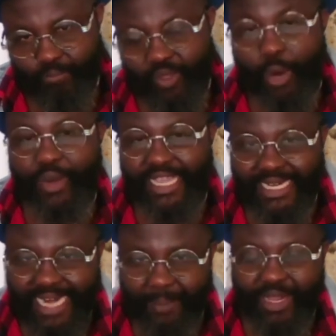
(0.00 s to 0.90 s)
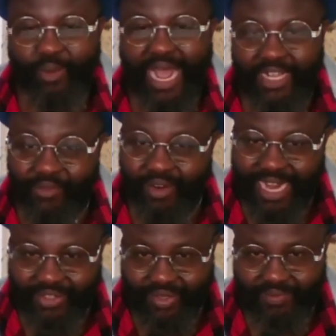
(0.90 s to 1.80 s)
They will kidnap. They will ask for
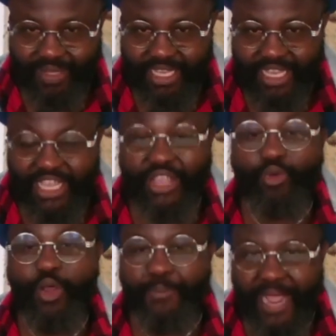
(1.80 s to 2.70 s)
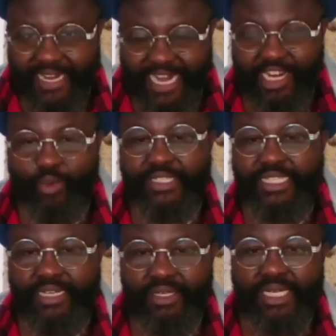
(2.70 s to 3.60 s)
ransom. He will pay them. They will
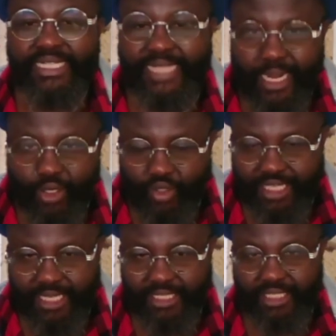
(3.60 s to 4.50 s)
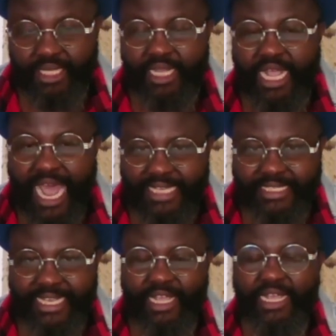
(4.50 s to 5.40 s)
still take those kids
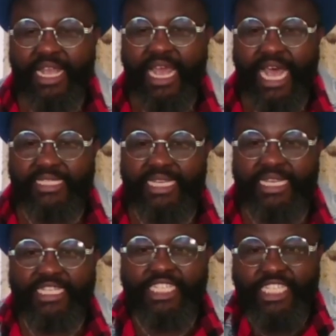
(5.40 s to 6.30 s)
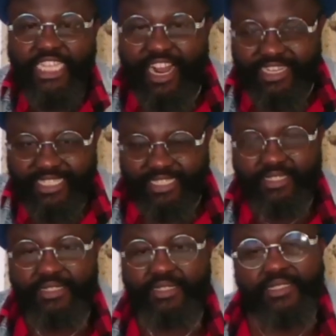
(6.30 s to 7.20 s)
as a as a shield.
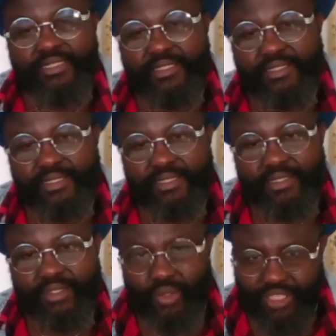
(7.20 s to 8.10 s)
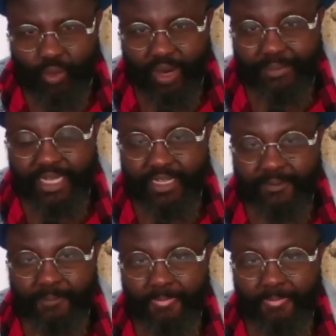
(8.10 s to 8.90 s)
You see what I'm saying?